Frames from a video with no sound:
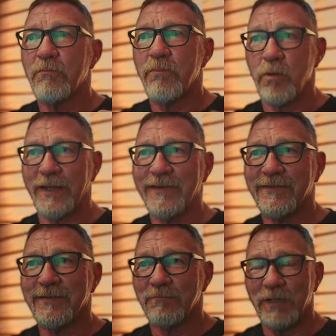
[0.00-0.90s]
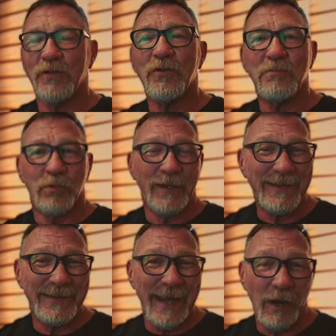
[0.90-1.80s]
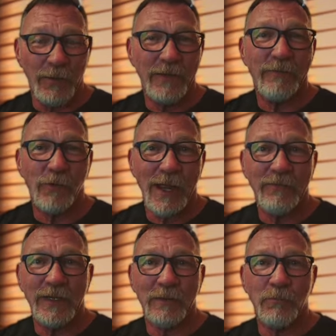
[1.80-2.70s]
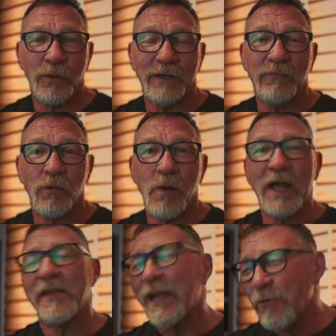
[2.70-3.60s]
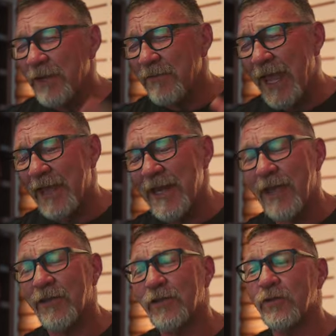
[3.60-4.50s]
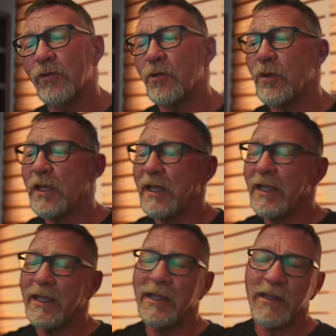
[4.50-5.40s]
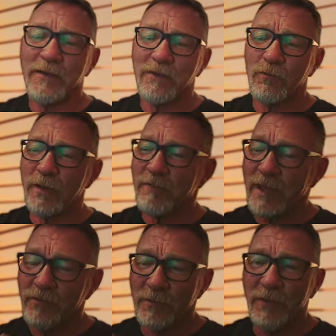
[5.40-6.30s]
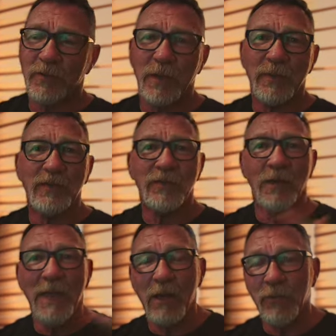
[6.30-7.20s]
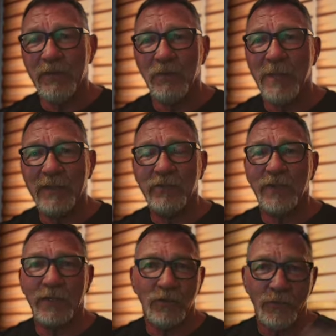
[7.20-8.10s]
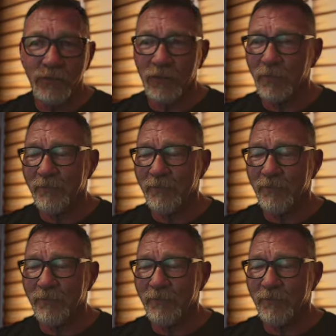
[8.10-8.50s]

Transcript: print, build print area for FDM printing for a while. Now we've had Elegoo and we've had some other companies come out with their bed slingers or,